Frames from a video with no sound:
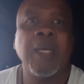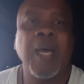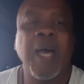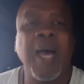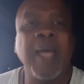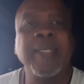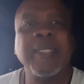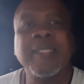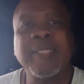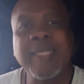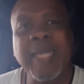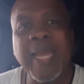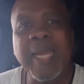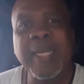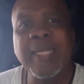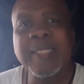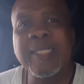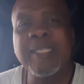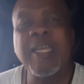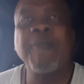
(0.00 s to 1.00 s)

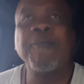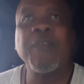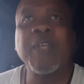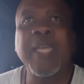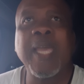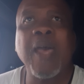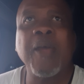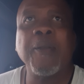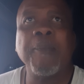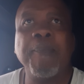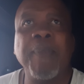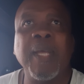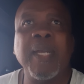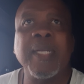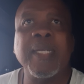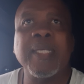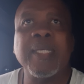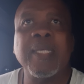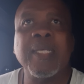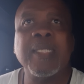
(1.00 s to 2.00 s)
understanding
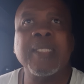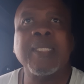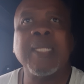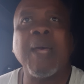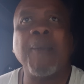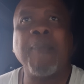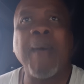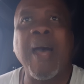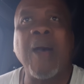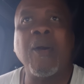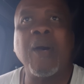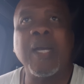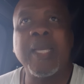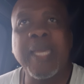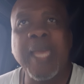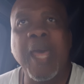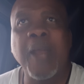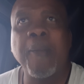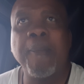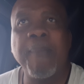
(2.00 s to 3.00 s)
self-accountability. It's about
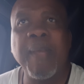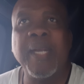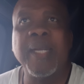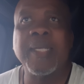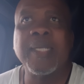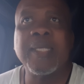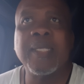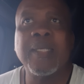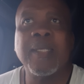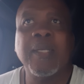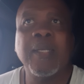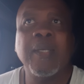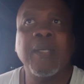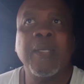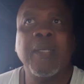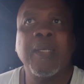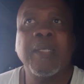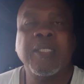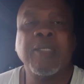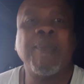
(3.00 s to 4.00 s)
accountability.
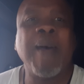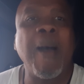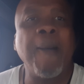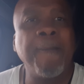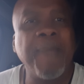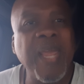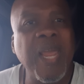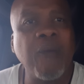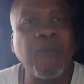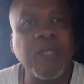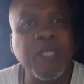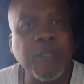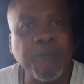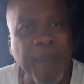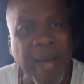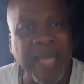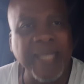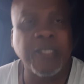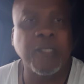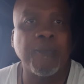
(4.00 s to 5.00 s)
It's about being
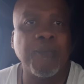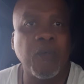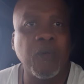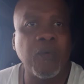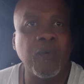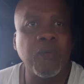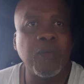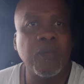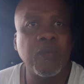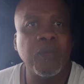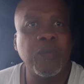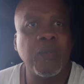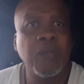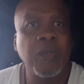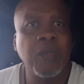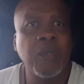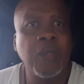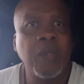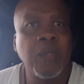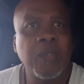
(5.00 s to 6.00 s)
responsible.
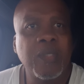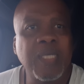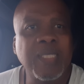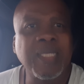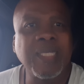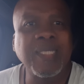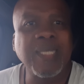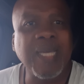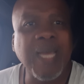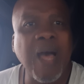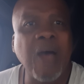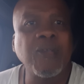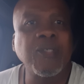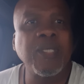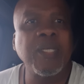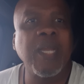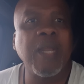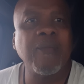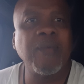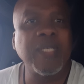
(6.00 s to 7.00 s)
This is a
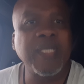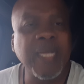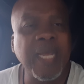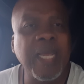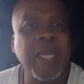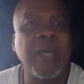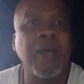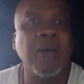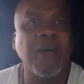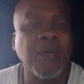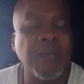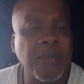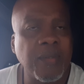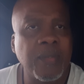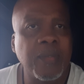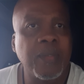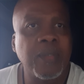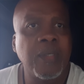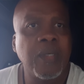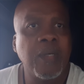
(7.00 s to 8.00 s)
cautionary tale
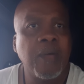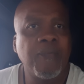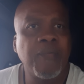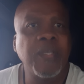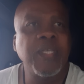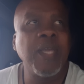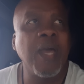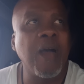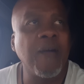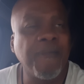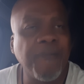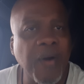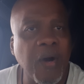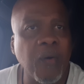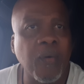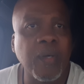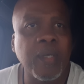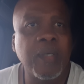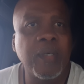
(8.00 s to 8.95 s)
for young folk.